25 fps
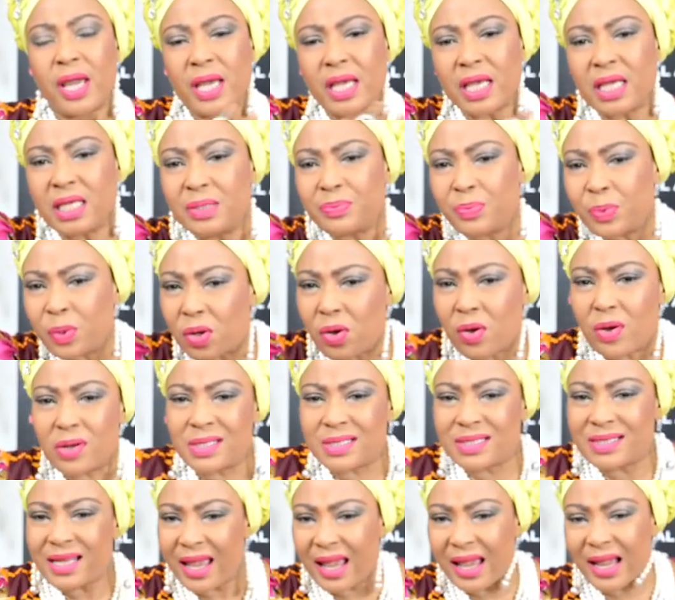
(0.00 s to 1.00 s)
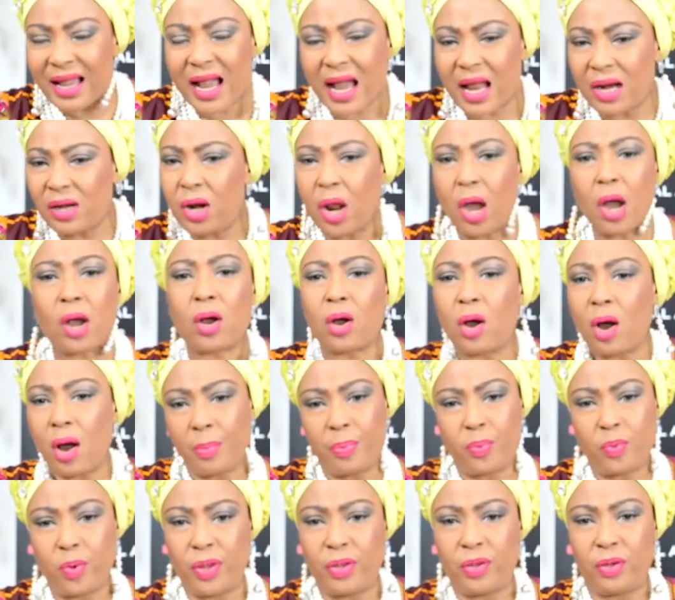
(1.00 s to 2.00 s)
It's because they cannot
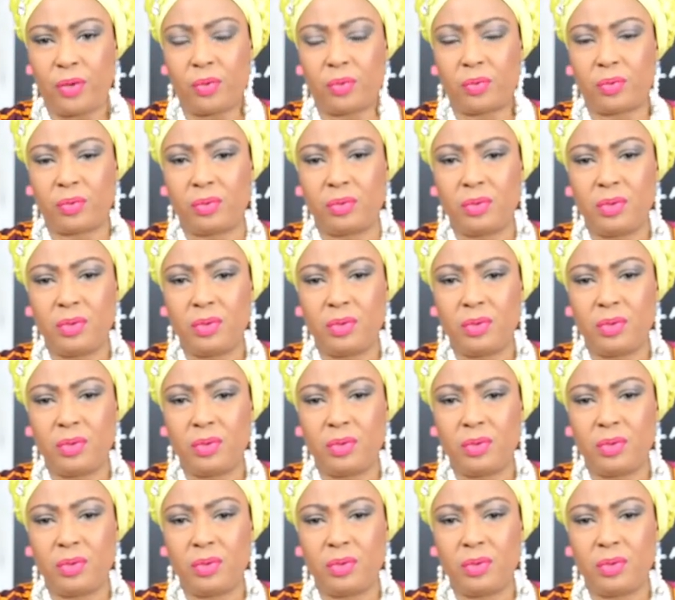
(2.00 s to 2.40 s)
cope with you.